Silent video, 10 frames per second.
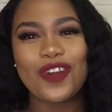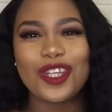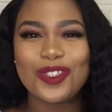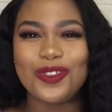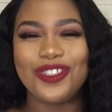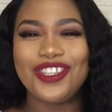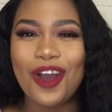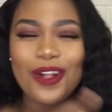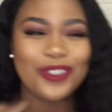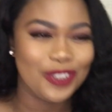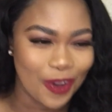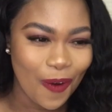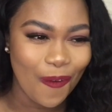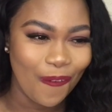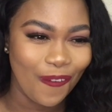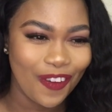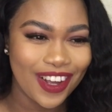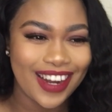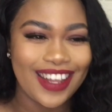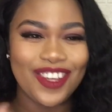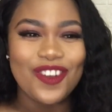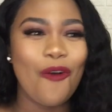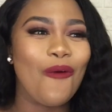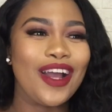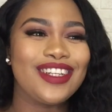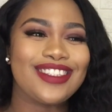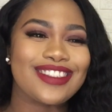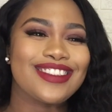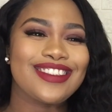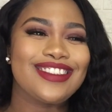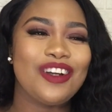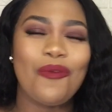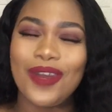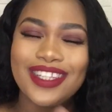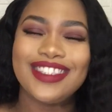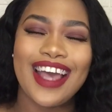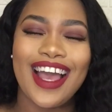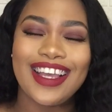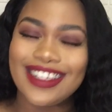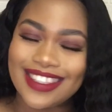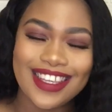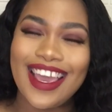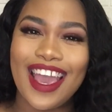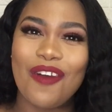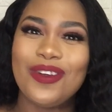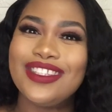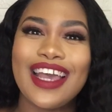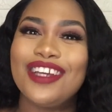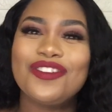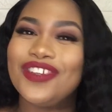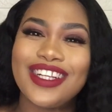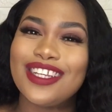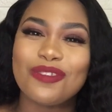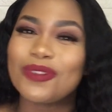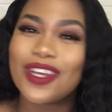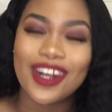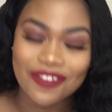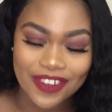tracksuits. Y'all know, you know what? Winter is here. Winter is officially in South